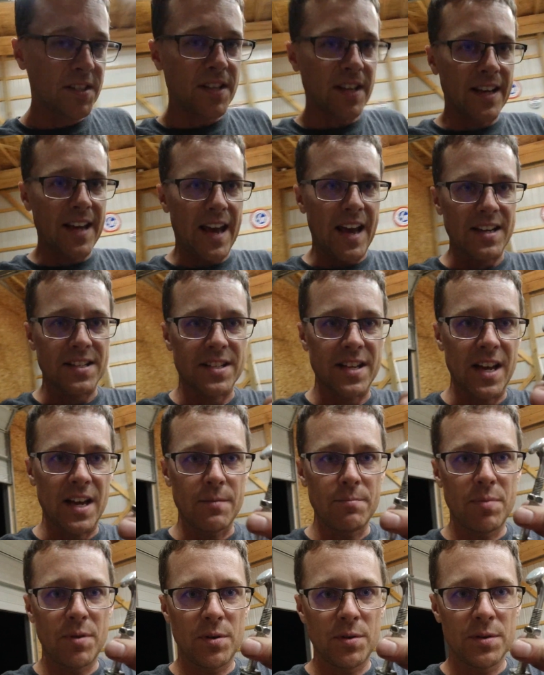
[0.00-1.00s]
is the gas
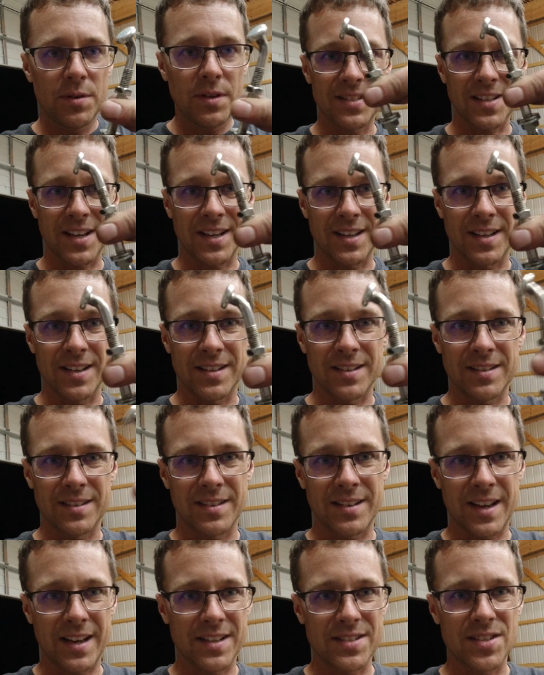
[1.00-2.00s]
tank bolt. It's like
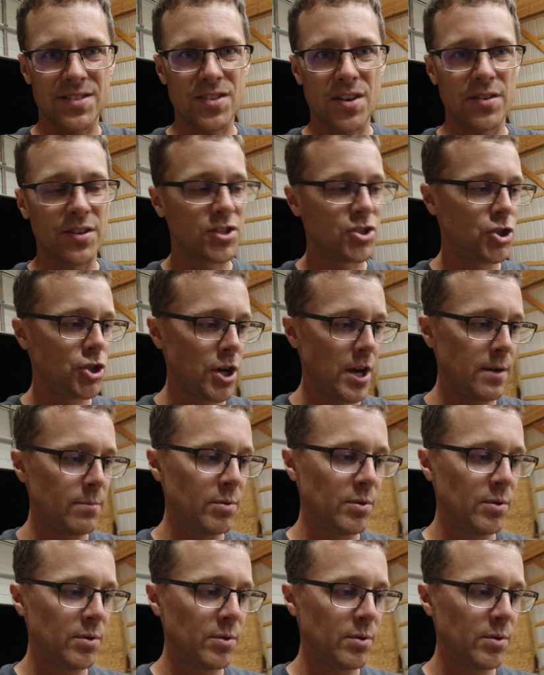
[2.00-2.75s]
I guess it's called a J